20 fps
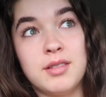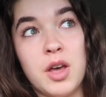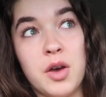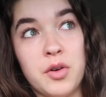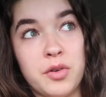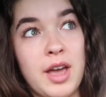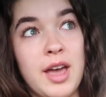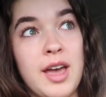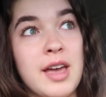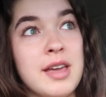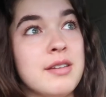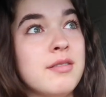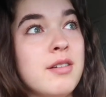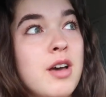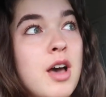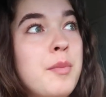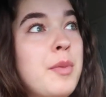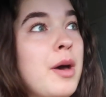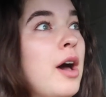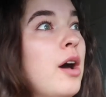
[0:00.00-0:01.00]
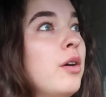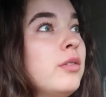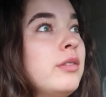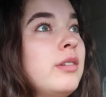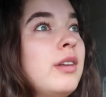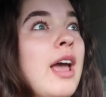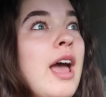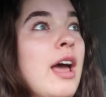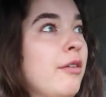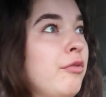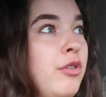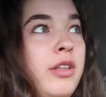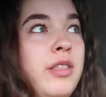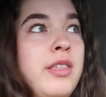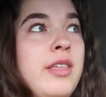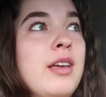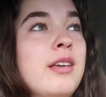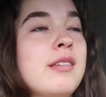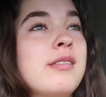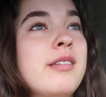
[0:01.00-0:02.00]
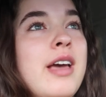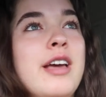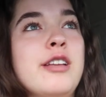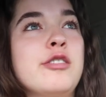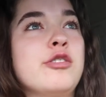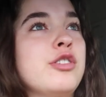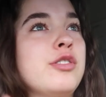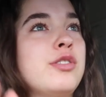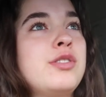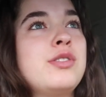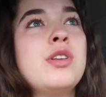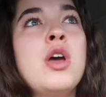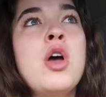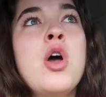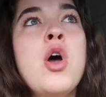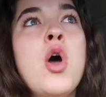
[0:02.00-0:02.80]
okay, about everything, and just